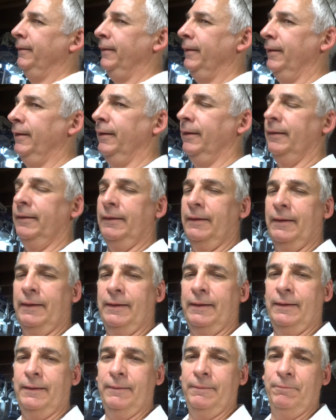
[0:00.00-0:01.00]
And
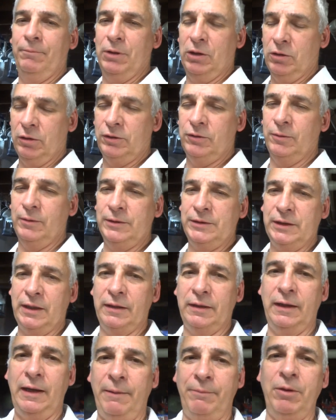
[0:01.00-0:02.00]
uh, be good to each
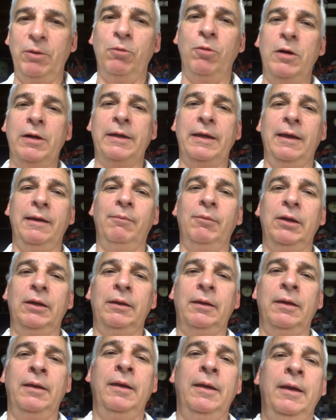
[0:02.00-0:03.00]
other. Happy
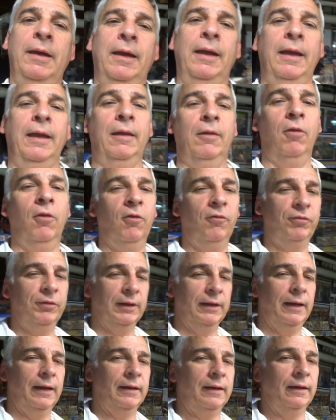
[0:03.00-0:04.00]
wargaming and
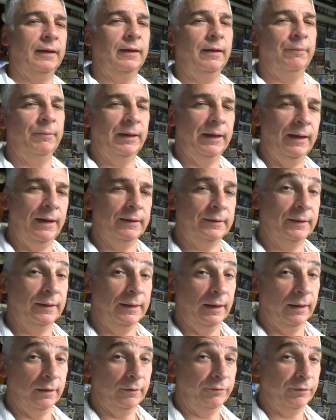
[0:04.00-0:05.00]
hopefully I can get my act
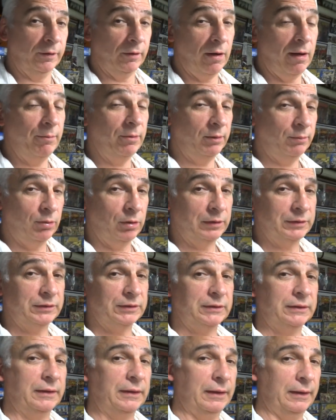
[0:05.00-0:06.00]
together for the comic
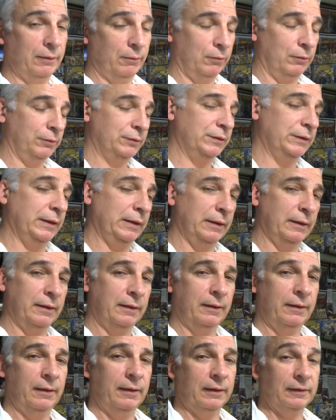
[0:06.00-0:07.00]
books, and we'll see.
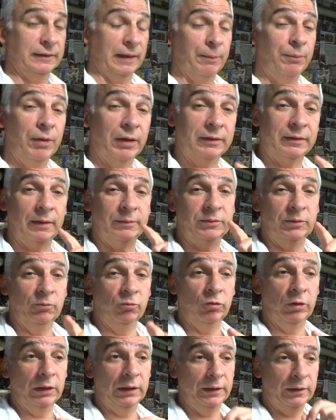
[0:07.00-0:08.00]
Because I picked up
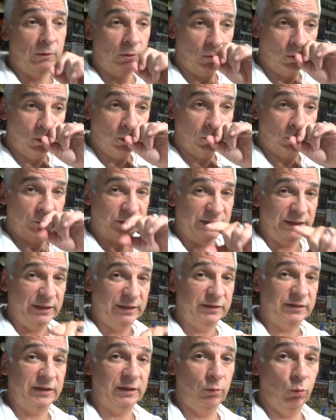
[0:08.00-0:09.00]
some really cool
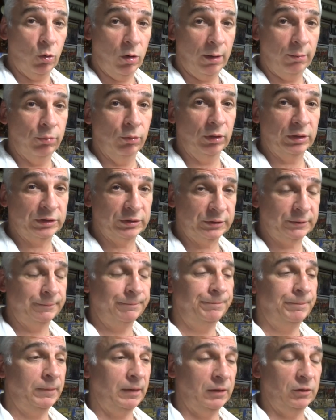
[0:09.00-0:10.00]
DC War books,
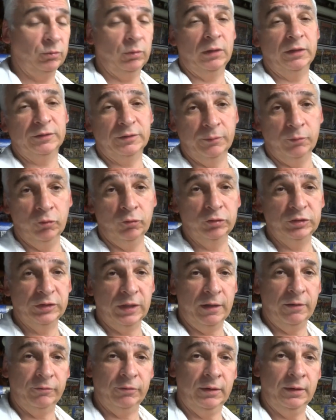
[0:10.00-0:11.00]
as well as some new
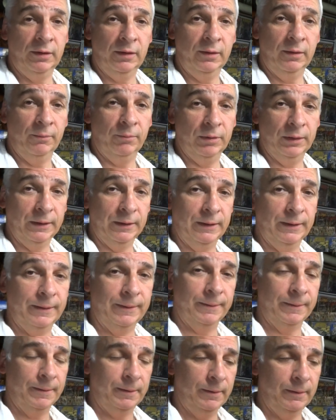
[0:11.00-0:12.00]
stuff. But
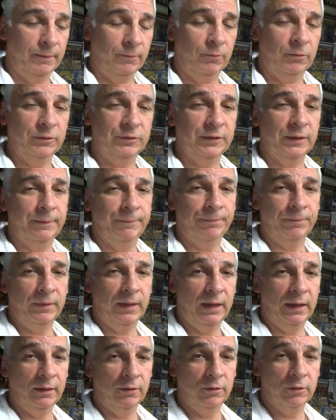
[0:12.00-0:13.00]
uh, we'll see.
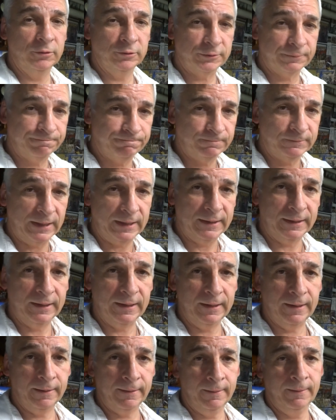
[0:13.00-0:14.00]
Hang loose, take
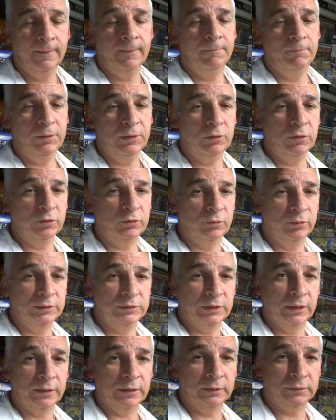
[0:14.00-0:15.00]
care, be good to
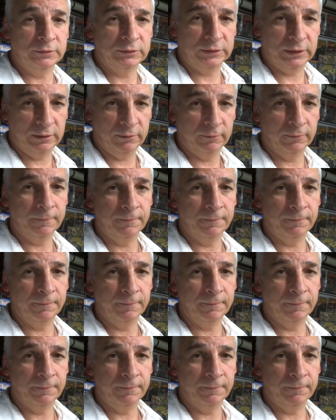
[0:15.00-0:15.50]
each other. Ciao.